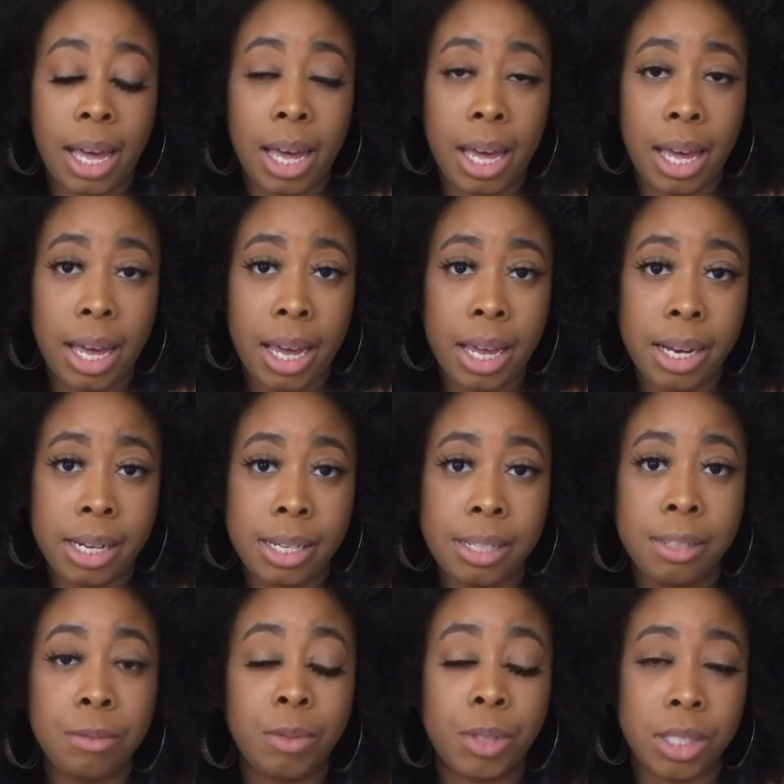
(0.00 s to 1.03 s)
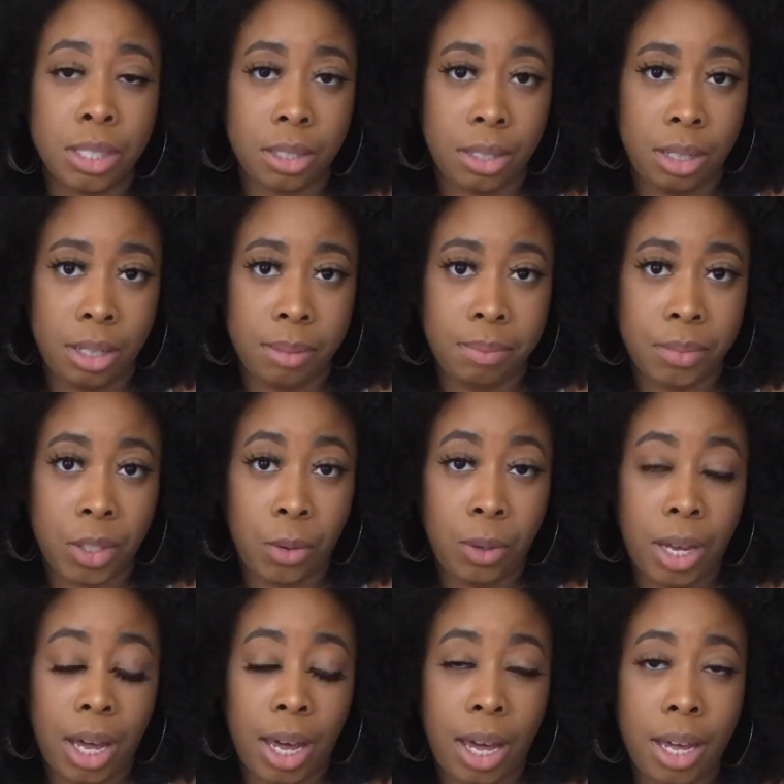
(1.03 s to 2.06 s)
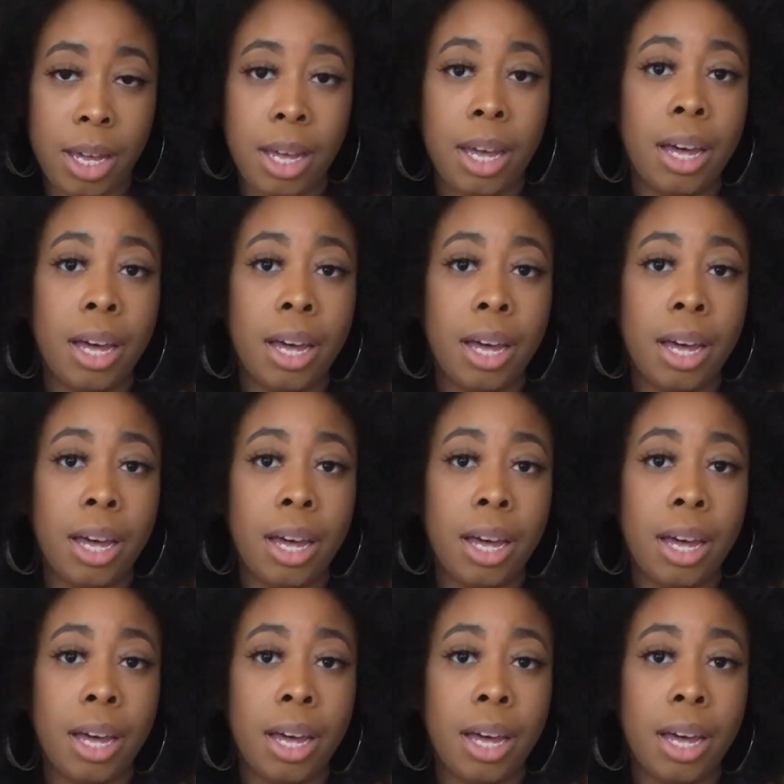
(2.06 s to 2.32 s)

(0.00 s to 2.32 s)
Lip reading: and physically, okay,